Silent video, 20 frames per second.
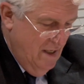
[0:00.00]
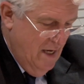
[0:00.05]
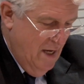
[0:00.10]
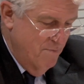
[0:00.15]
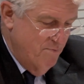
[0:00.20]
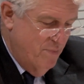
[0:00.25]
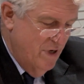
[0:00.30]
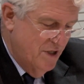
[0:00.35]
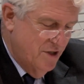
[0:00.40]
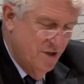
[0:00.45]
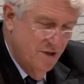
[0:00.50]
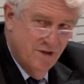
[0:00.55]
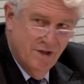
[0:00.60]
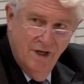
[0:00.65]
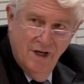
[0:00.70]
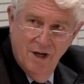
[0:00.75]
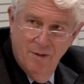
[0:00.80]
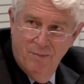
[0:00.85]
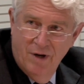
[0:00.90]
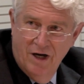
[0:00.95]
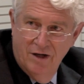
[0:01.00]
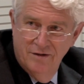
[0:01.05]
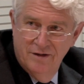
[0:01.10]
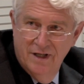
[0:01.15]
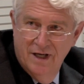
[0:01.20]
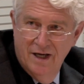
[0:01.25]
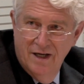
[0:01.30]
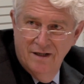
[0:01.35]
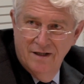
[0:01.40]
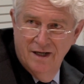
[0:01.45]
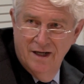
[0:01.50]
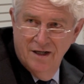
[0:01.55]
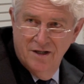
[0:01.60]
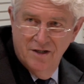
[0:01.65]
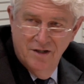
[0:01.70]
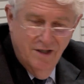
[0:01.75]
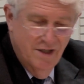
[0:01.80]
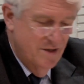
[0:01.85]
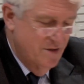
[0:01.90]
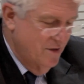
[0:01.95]
ambitiously about that
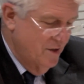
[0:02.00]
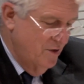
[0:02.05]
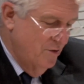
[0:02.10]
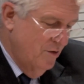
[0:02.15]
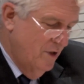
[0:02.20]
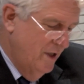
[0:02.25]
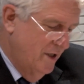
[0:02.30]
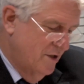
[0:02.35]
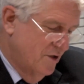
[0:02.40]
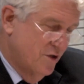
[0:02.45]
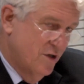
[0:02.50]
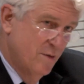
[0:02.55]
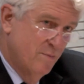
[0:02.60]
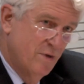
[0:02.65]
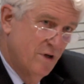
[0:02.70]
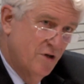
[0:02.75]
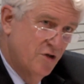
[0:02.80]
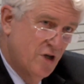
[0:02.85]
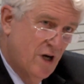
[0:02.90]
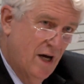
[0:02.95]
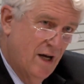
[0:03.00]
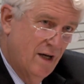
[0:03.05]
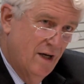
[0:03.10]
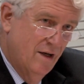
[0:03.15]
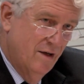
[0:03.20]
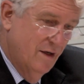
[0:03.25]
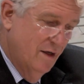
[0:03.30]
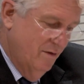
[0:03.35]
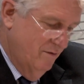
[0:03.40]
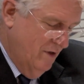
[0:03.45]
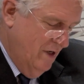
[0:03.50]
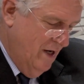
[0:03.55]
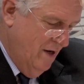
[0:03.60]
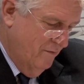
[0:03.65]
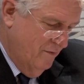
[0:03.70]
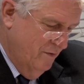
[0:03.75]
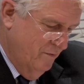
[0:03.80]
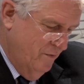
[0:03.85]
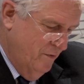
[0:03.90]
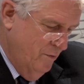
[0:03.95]
actually is the new leadership in China. And I'll
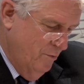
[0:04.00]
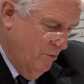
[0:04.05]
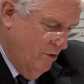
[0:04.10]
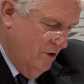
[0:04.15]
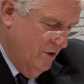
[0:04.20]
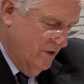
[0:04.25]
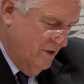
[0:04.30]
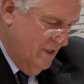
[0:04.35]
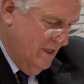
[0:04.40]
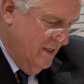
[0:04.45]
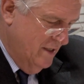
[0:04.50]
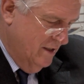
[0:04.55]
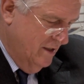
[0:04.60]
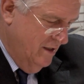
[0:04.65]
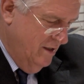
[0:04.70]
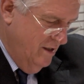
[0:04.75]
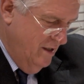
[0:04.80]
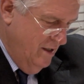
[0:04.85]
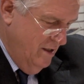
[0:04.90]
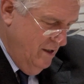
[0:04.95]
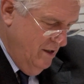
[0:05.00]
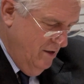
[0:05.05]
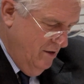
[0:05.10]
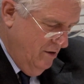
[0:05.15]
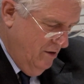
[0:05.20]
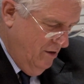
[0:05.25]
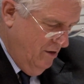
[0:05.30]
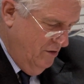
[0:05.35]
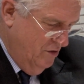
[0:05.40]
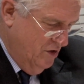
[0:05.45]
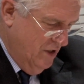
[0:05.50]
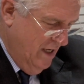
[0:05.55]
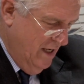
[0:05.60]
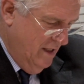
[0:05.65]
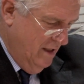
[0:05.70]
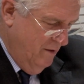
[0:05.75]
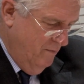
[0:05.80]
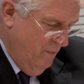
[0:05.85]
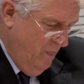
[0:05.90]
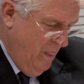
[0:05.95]
have a few words later on
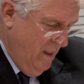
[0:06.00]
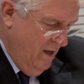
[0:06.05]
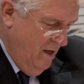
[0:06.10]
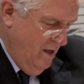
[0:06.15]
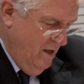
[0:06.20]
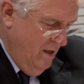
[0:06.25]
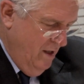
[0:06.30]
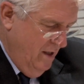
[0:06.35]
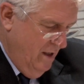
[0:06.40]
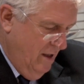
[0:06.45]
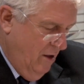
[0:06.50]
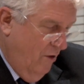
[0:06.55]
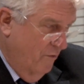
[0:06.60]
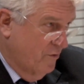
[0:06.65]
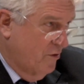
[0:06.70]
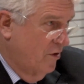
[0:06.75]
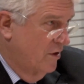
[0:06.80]
China. Of